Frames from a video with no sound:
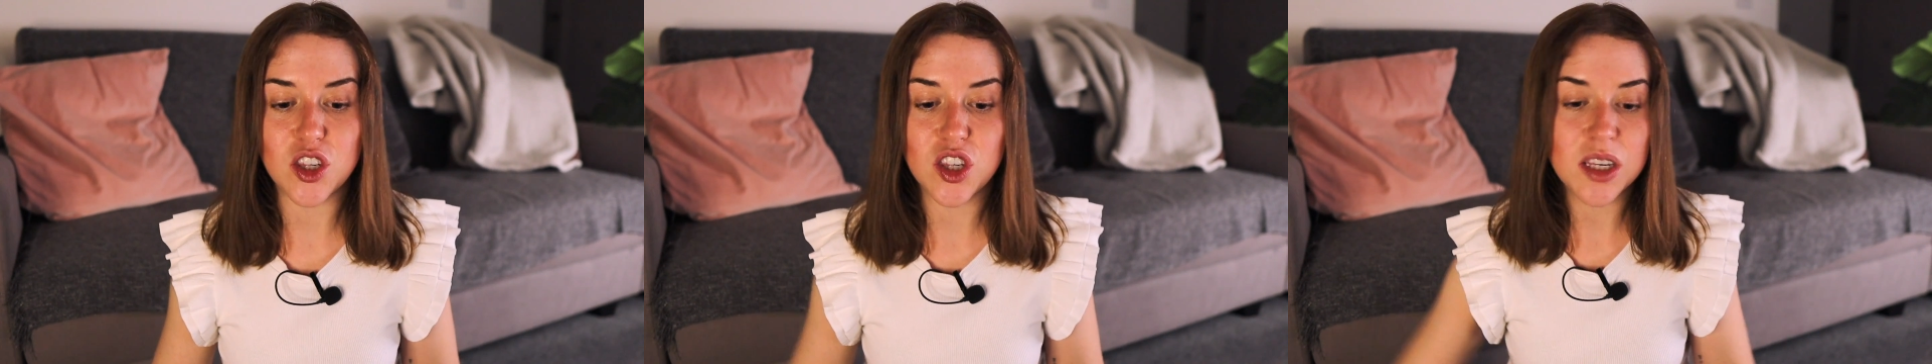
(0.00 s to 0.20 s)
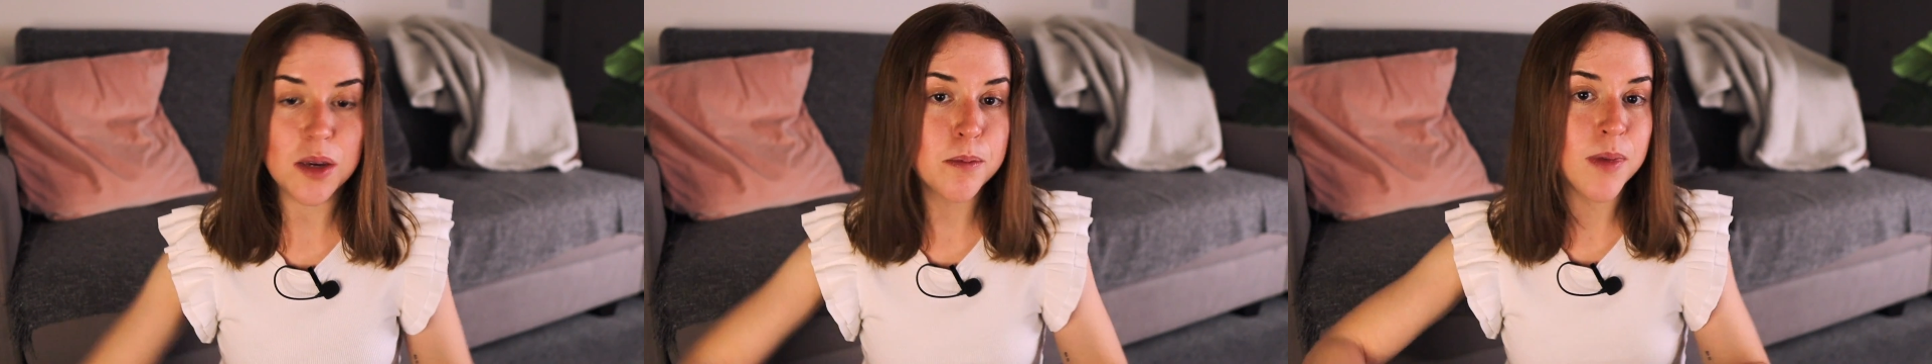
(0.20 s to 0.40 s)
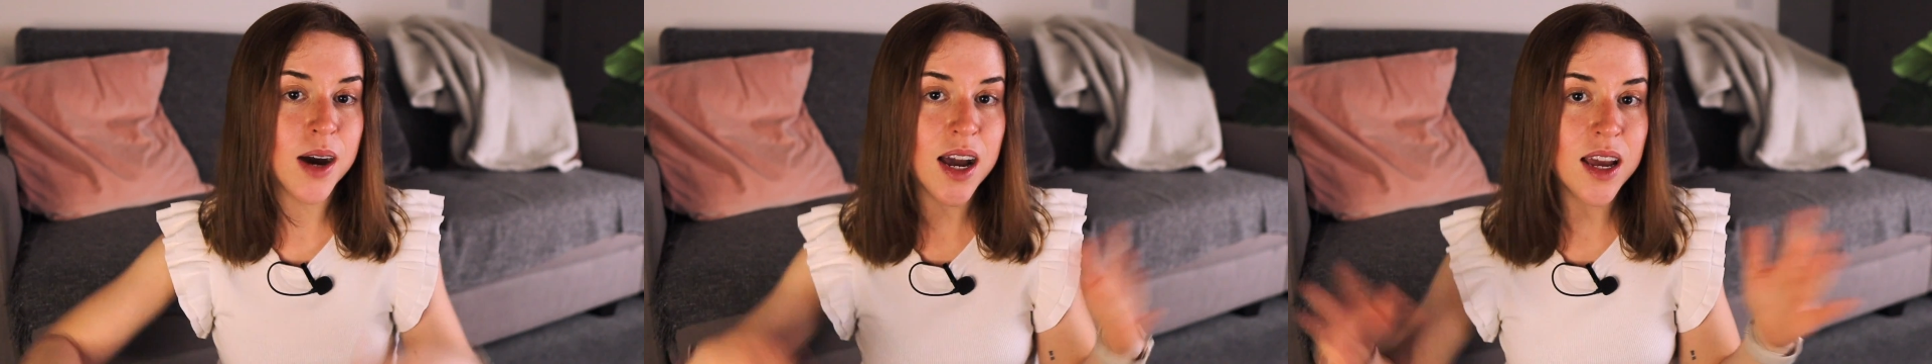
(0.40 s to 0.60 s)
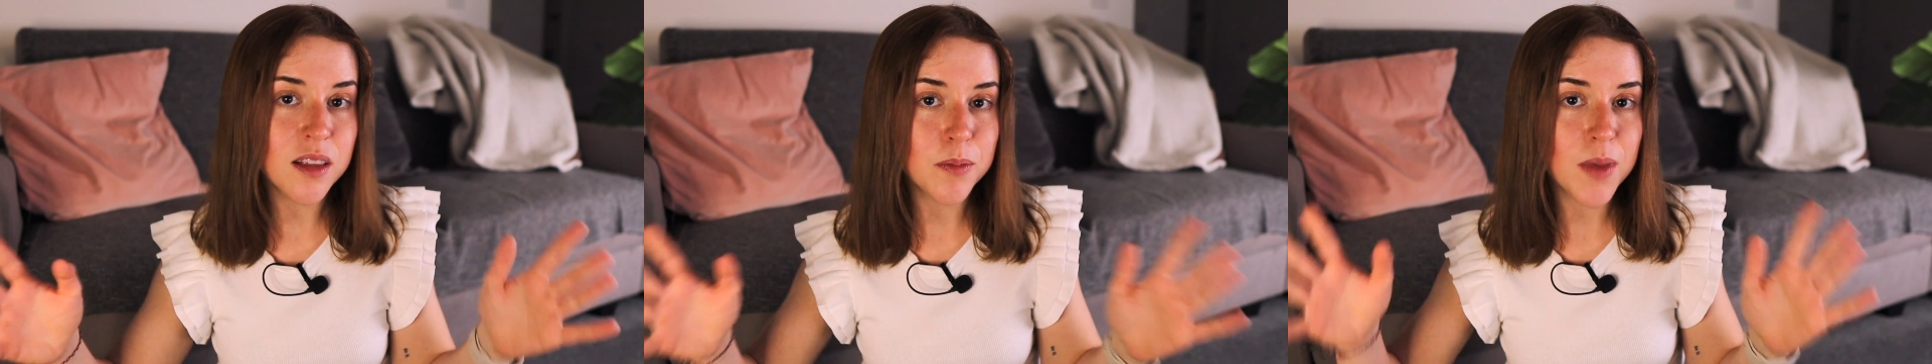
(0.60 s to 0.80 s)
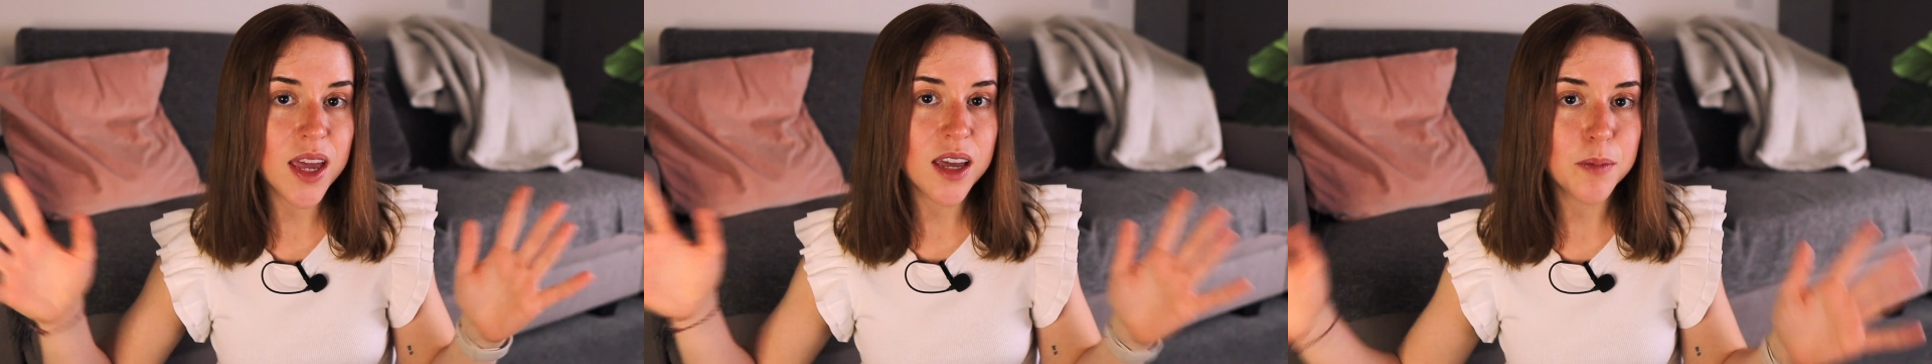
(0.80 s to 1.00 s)
she
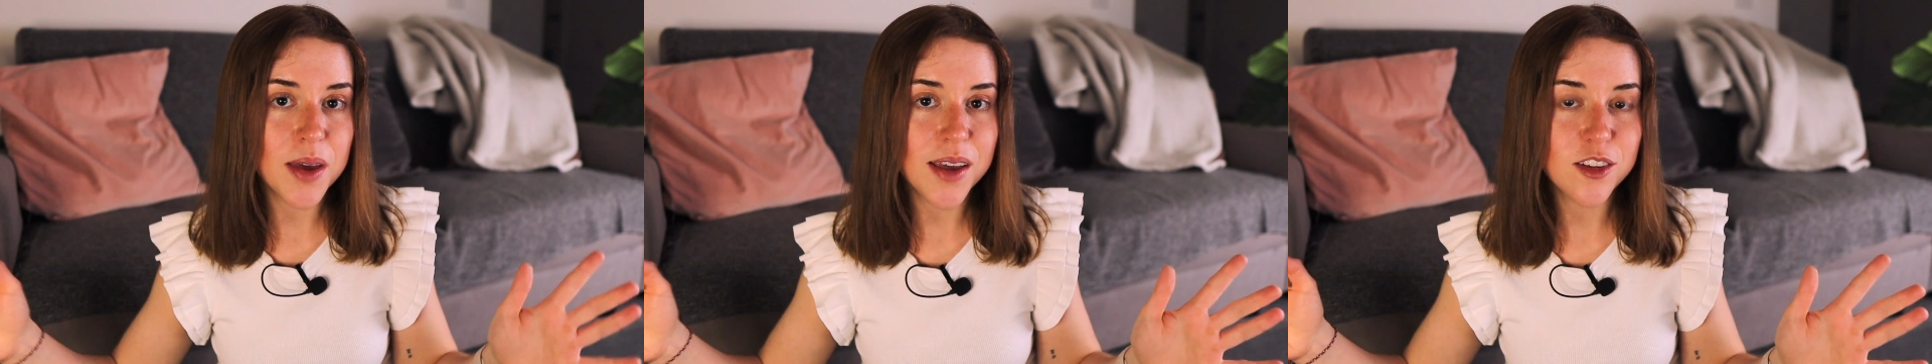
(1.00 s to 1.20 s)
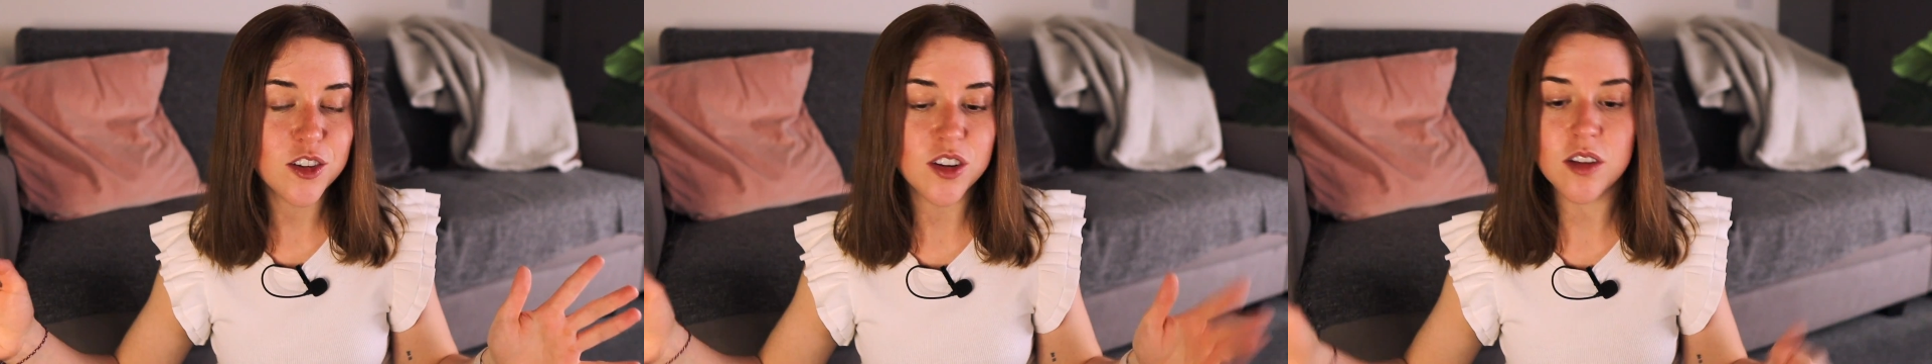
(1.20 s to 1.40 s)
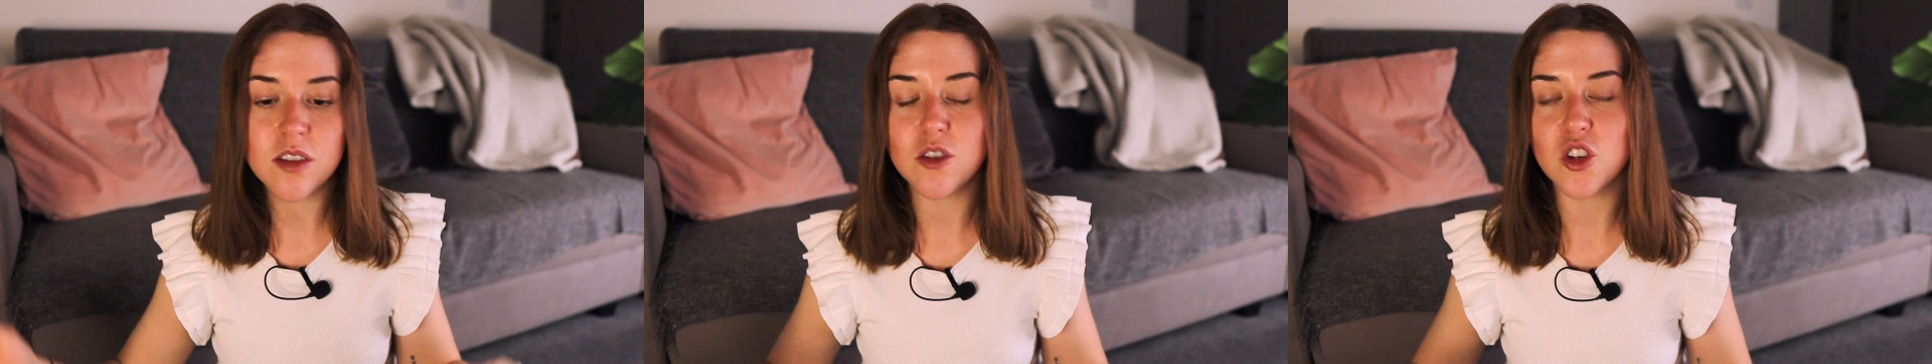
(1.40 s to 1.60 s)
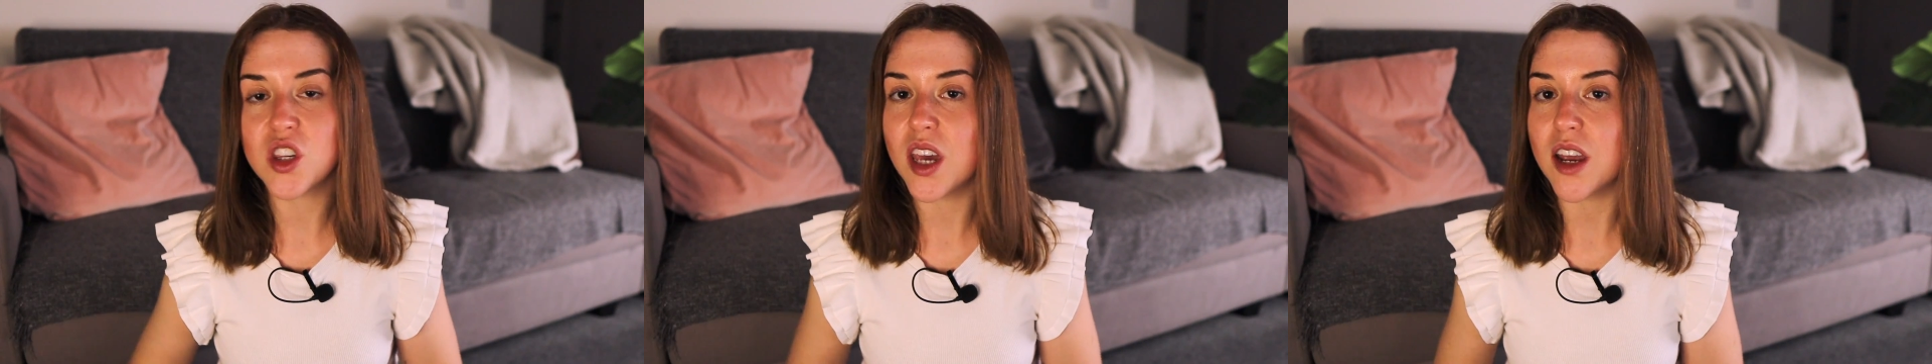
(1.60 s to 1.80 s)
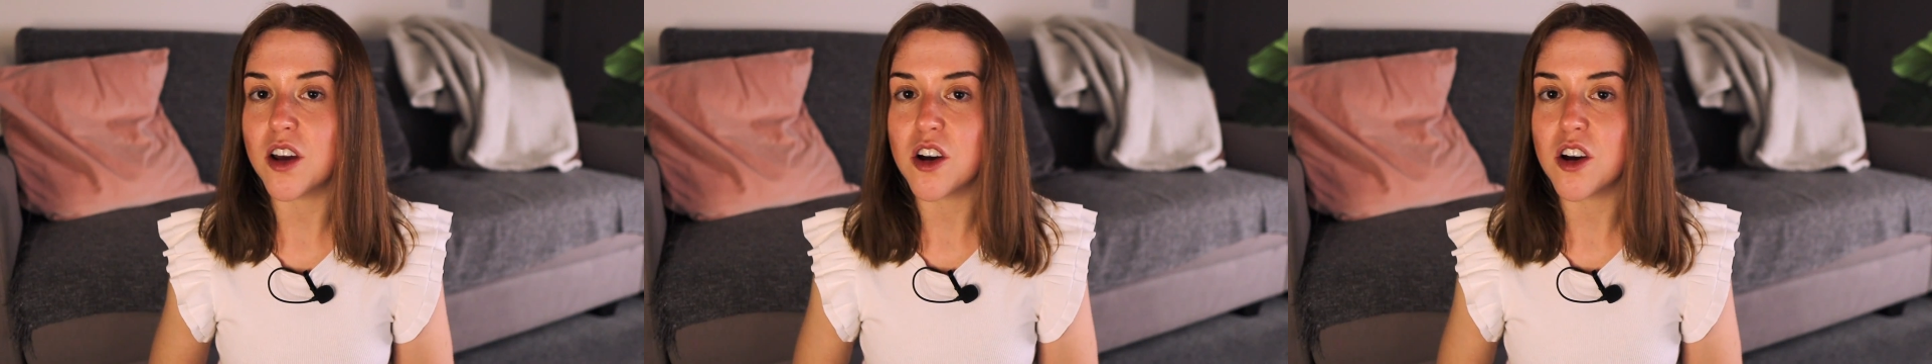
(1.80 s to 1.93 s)
might make a Patreon to share